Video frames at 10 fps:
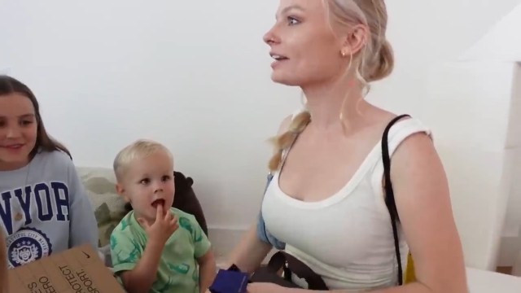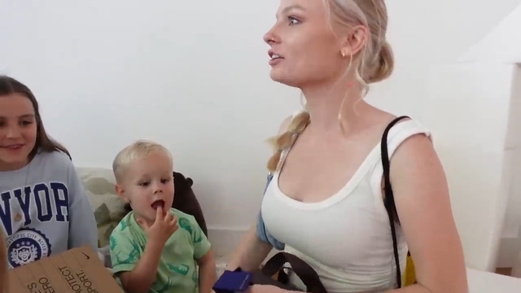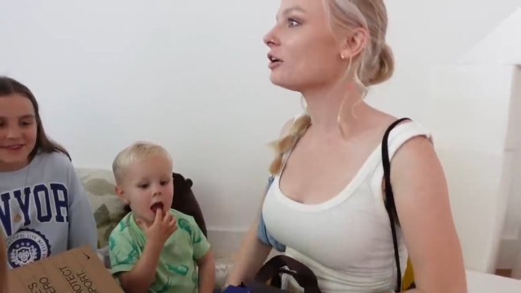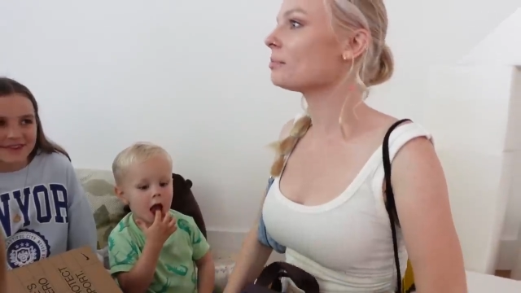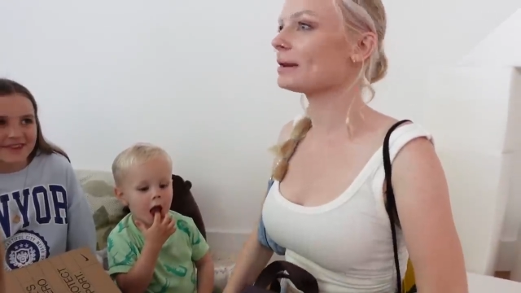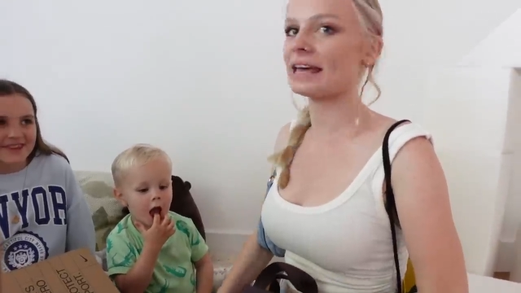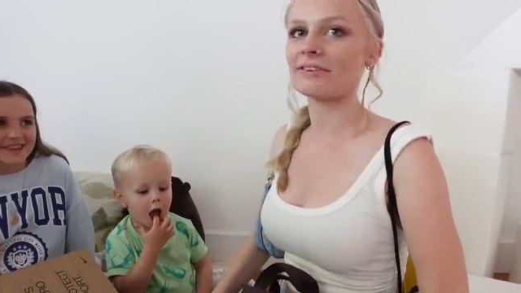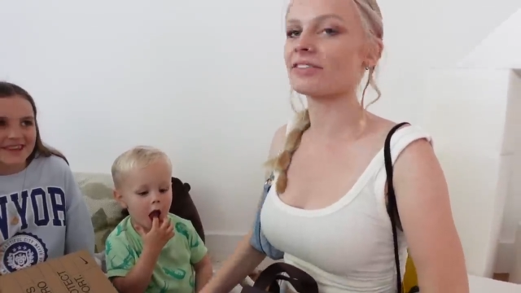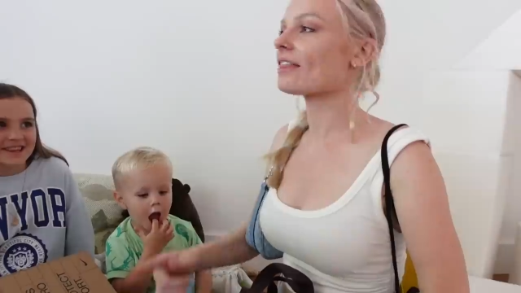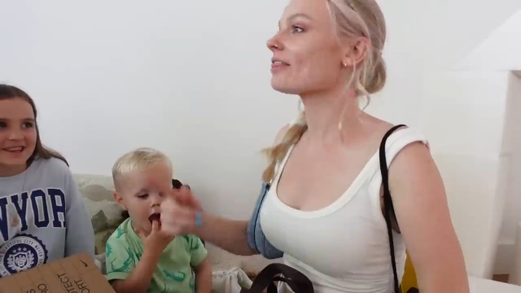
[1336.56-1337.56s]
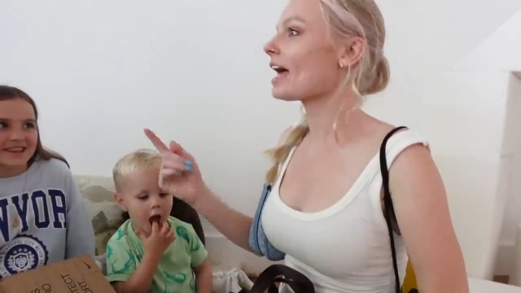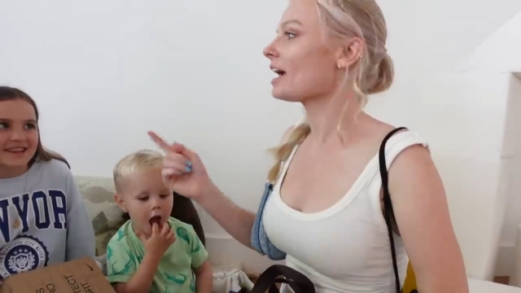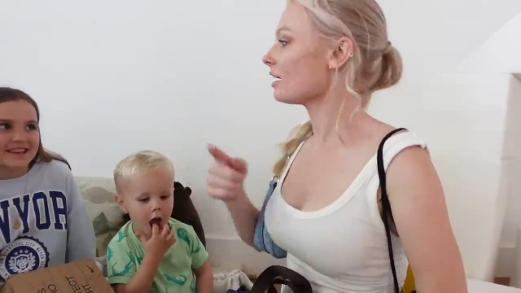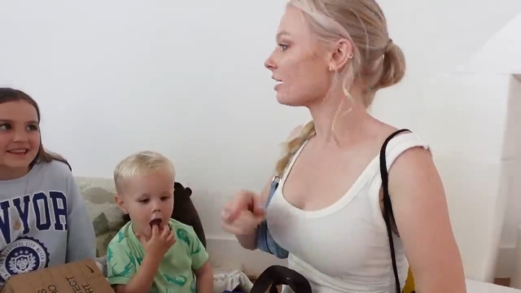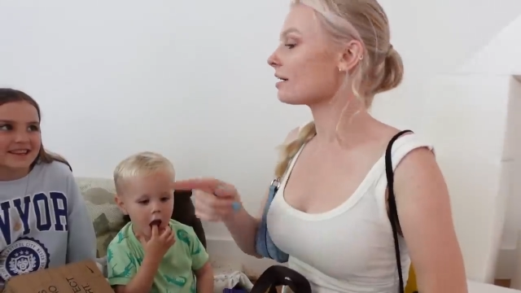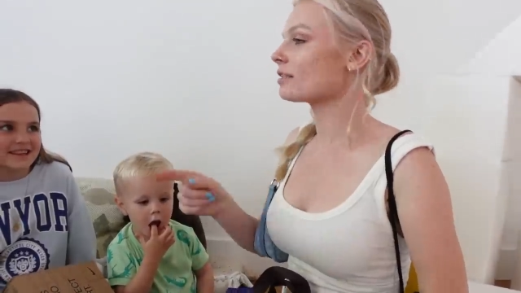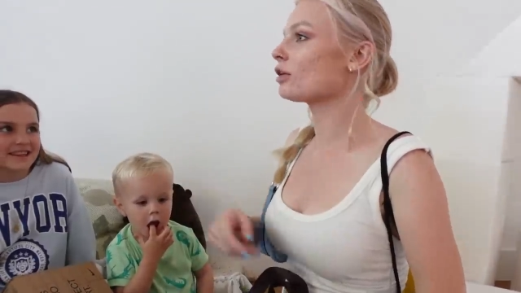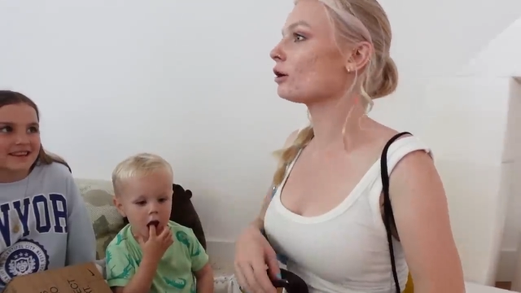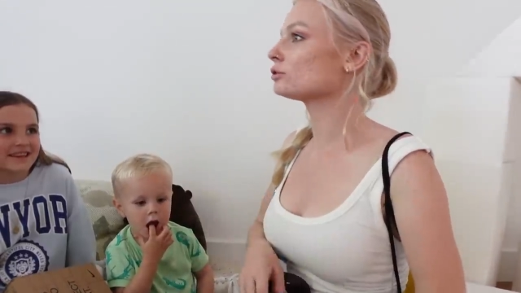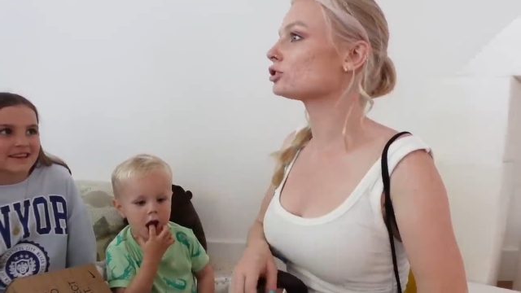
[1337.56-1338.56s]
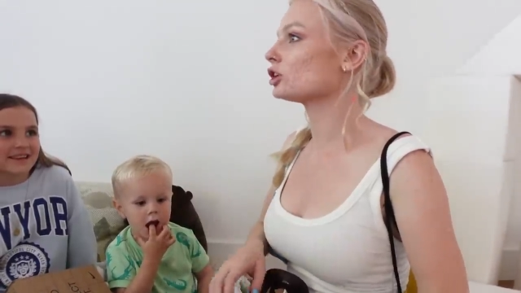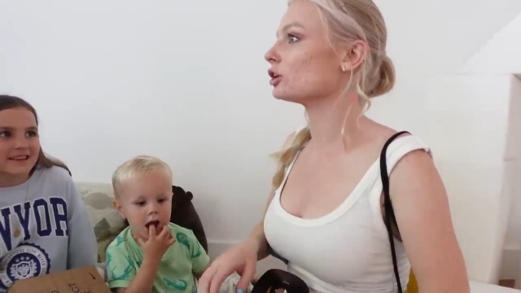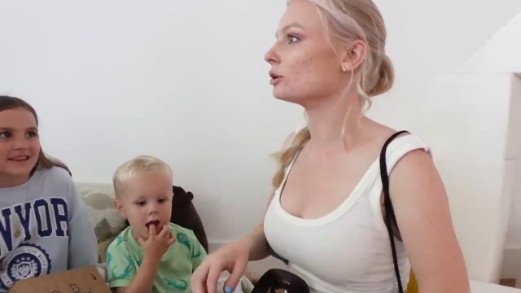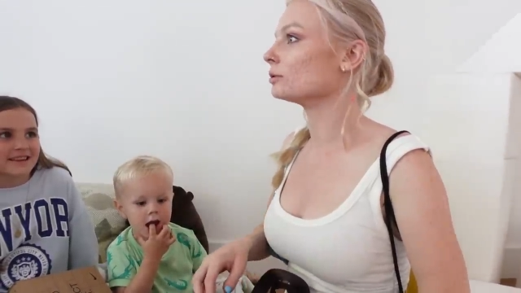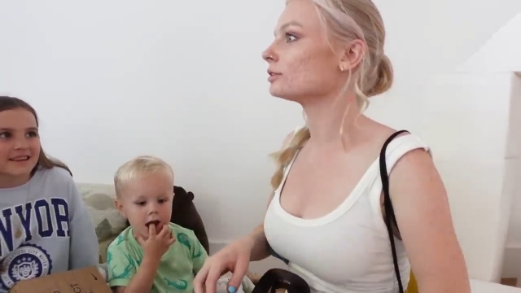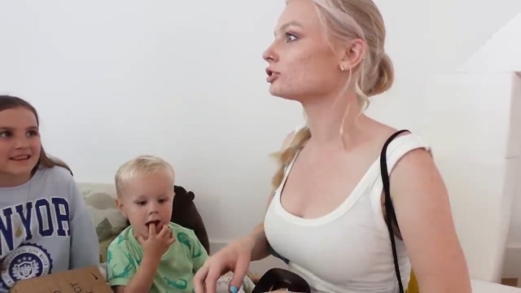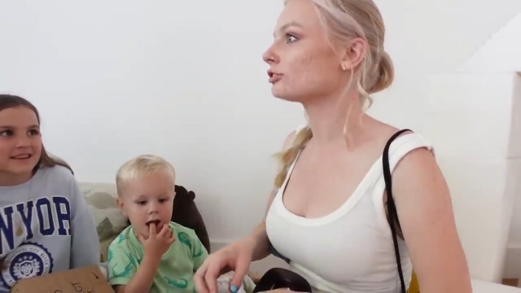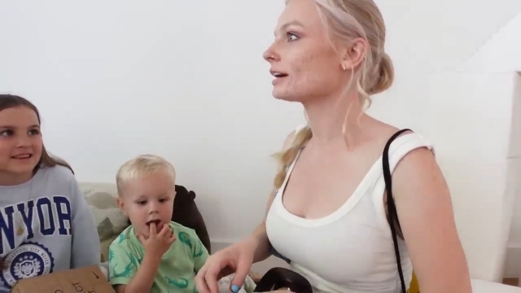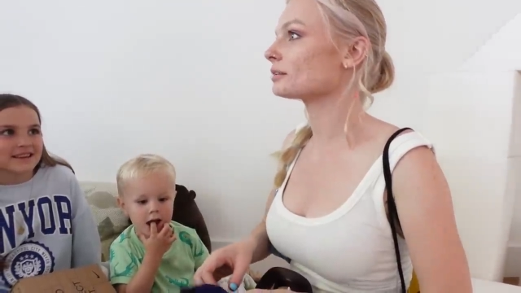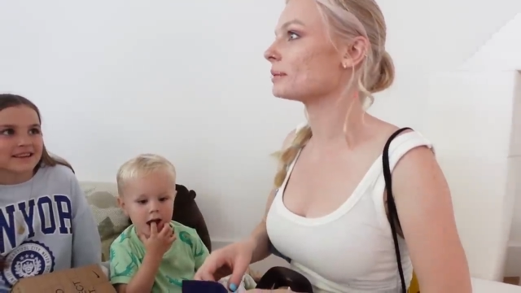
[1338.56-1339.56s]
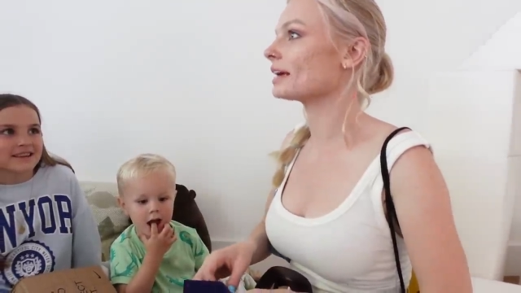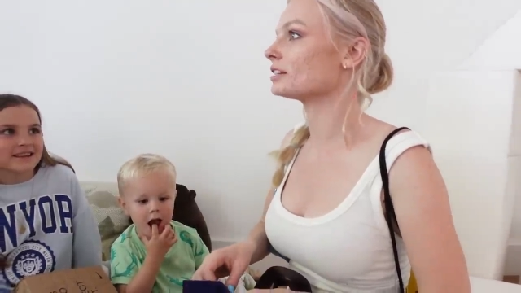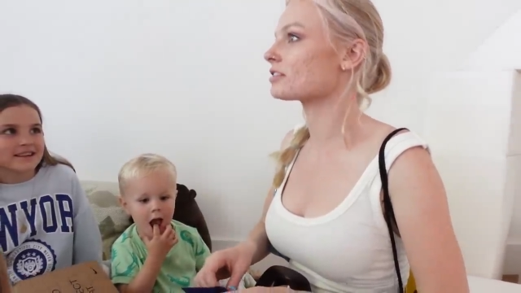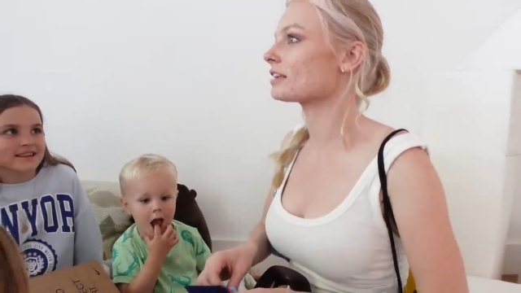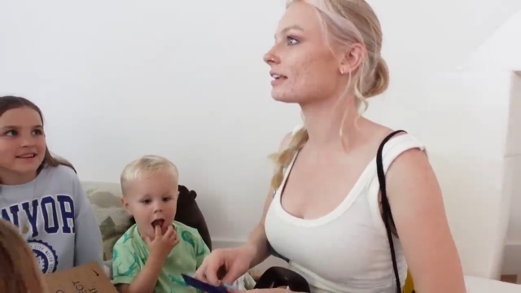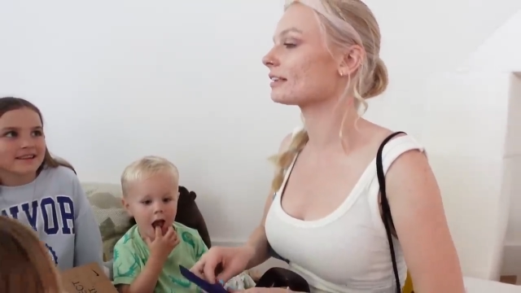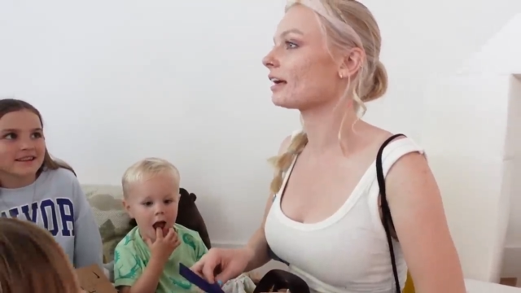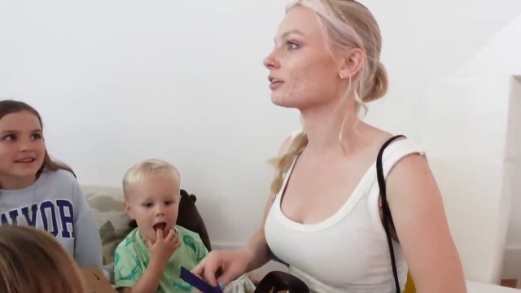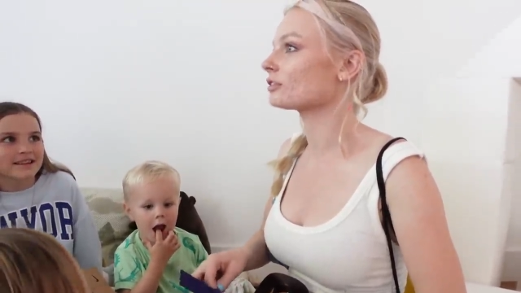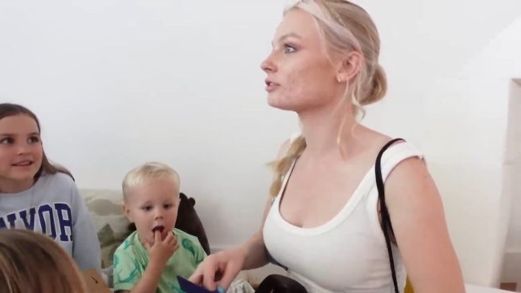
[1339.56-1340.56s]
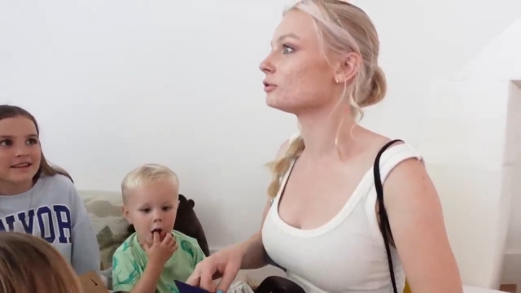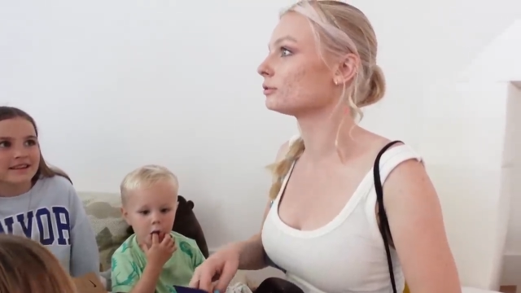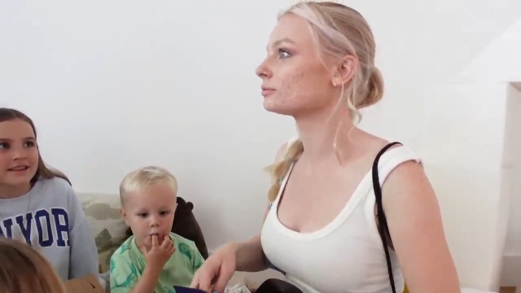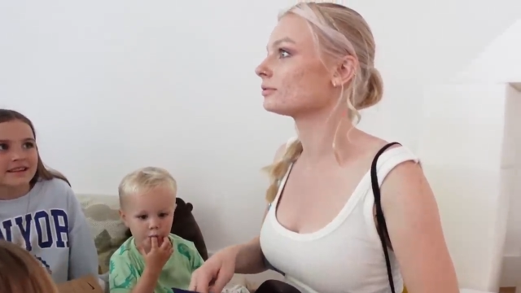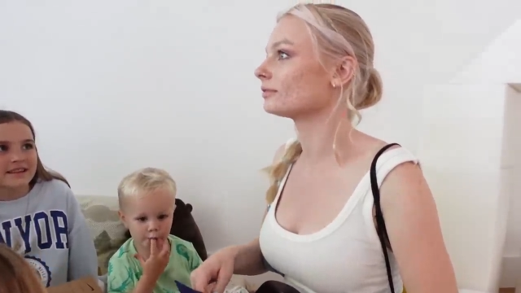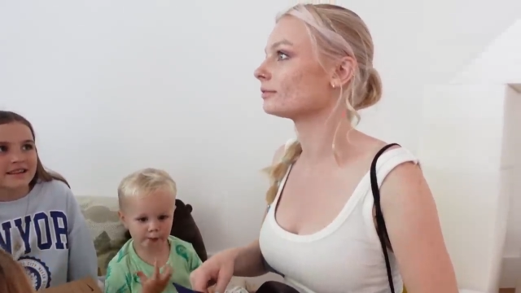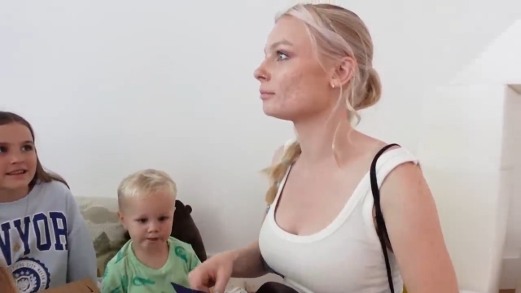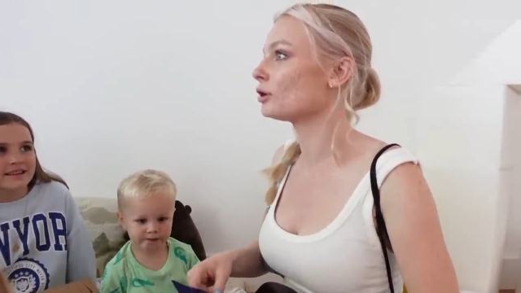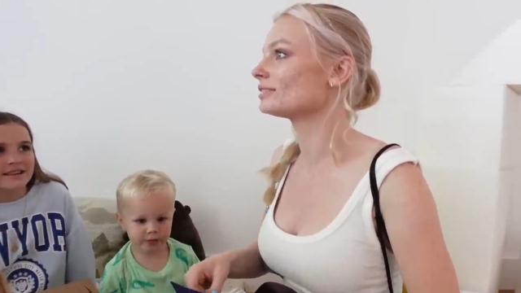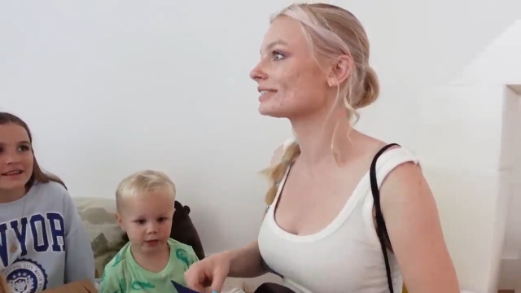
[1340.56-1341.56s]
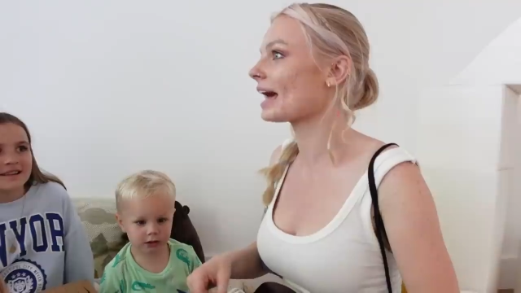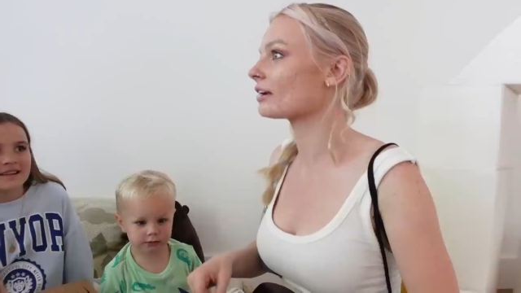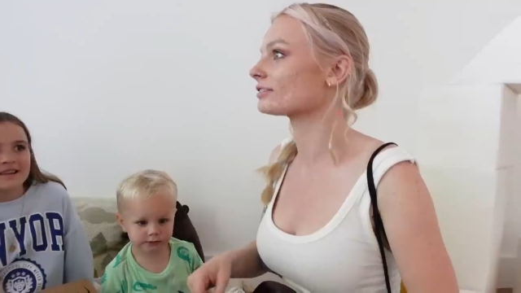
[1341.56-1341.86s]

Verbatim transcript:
Speaker 1: cannot believe that they, those two tricked me into thinking that you're most scared of